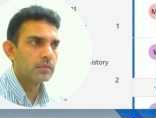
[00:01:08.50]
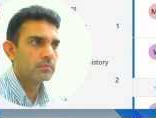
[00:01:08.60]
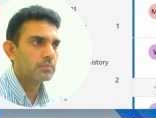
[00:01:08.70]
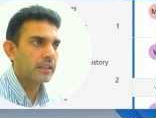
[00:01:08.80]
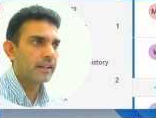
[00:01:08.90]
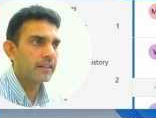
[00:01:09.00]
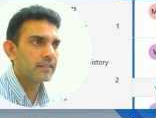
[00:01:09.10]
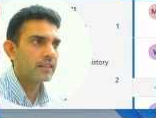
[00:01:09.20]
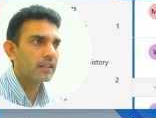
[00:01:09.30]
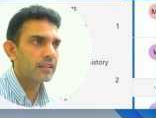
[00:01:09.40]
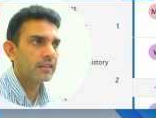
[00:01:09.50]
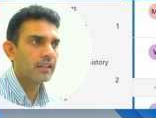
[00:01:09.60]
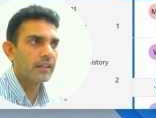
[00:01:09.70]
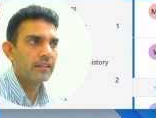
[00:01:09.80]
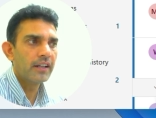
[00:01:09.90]
But it is not
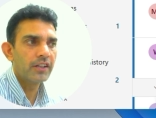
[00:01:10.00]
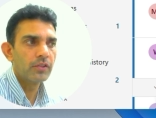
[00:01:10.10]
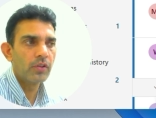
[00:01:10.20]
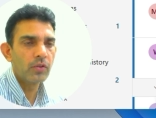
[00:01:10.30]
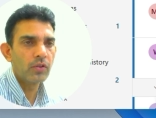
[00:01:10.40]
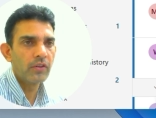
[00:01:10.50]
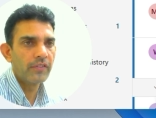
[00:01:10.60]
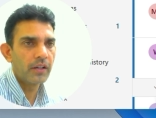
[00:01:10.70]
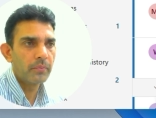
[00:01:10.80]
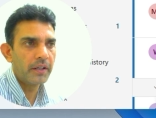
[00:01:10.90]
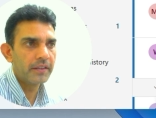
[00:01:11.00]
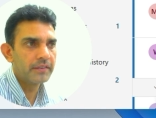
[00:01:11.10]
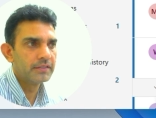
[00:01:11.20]
the native Outlook format.